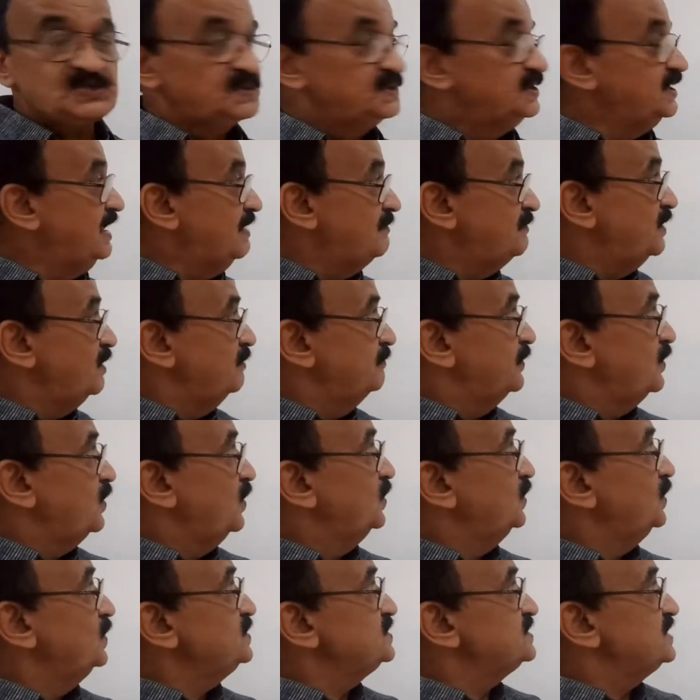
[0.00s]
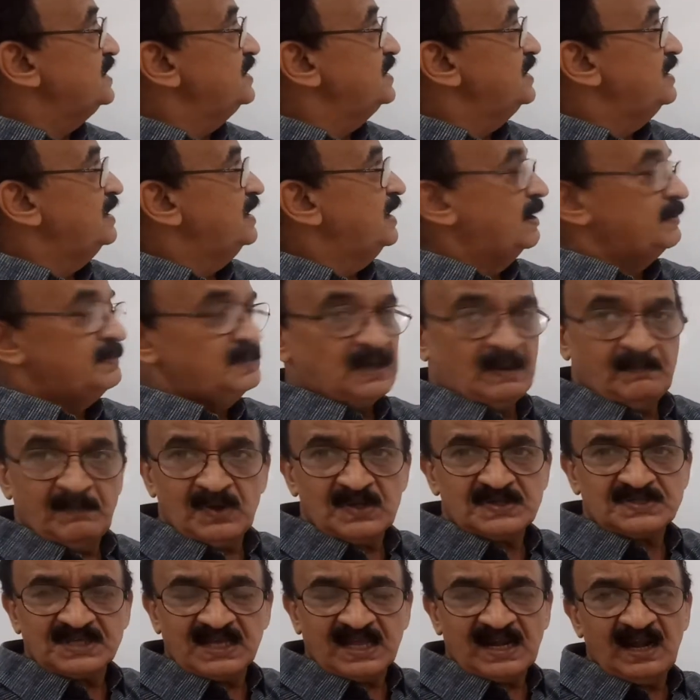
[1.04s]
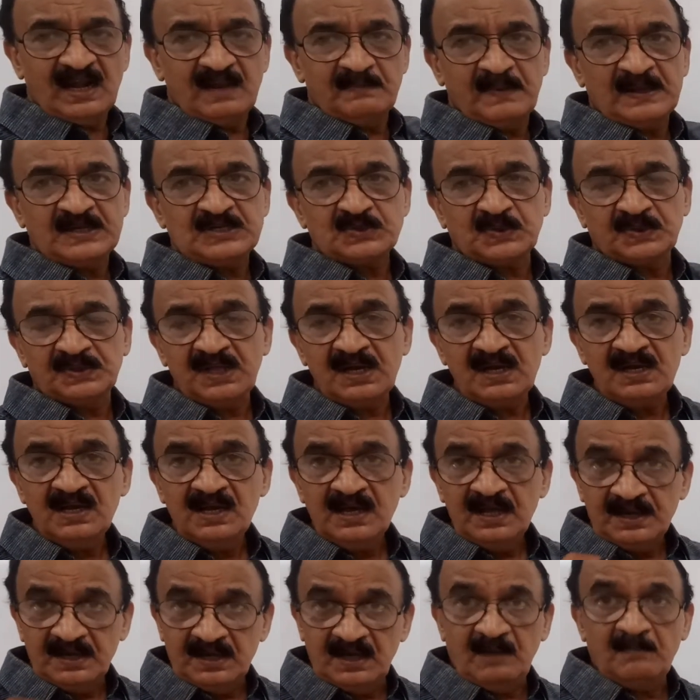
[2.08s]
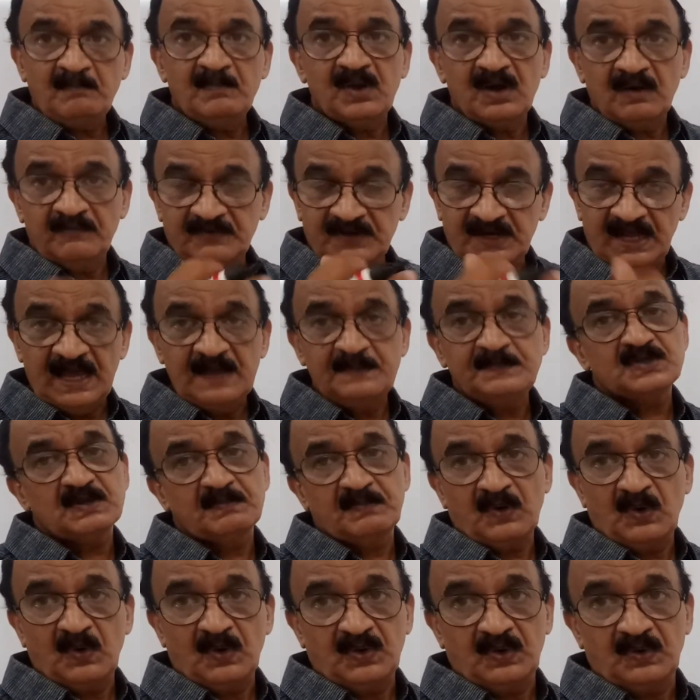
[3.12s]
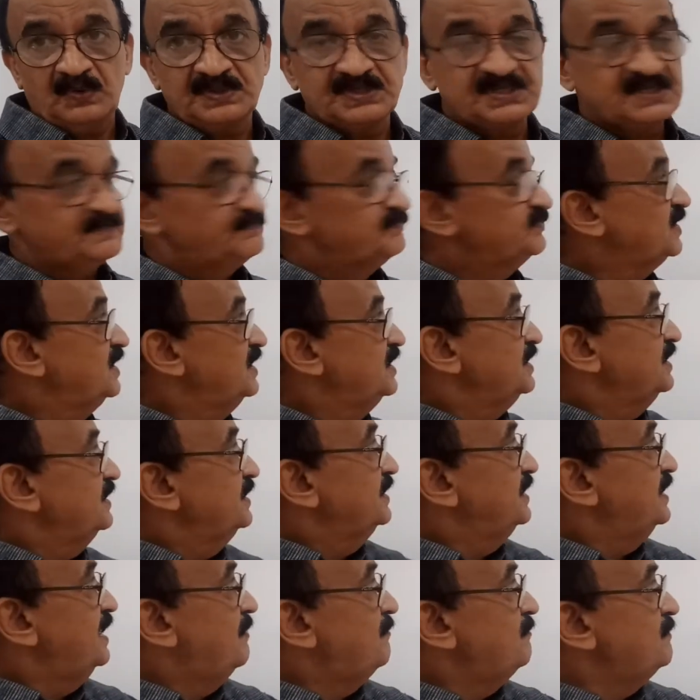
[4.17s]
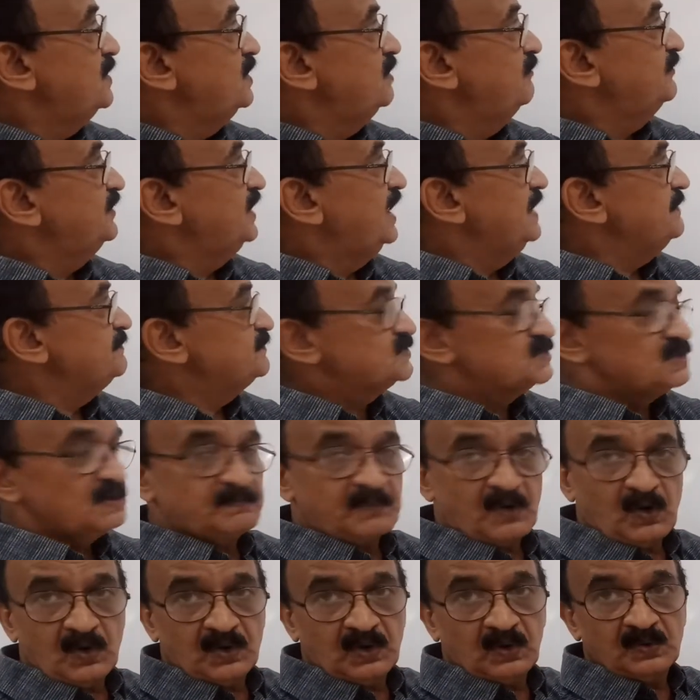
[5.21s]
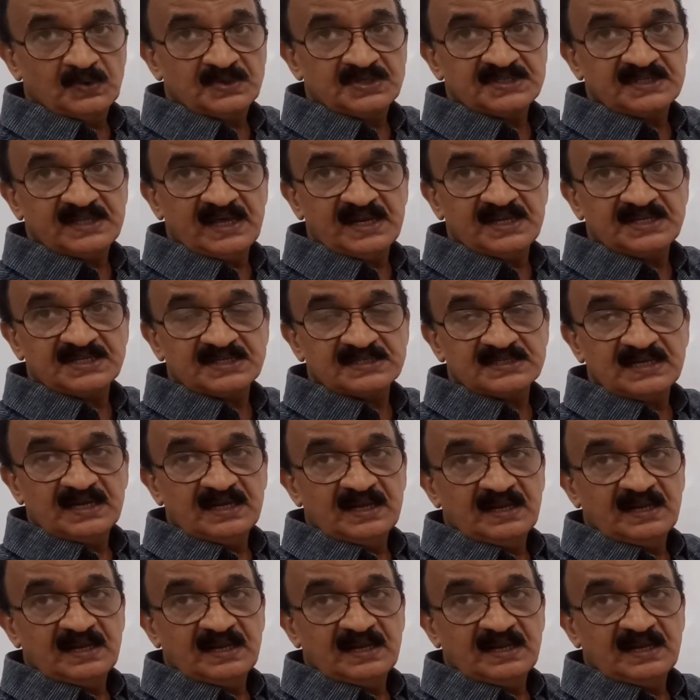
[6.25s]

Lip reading: the number of protons, and number of signal depends on the number of types of protons. Number of types of protons, that is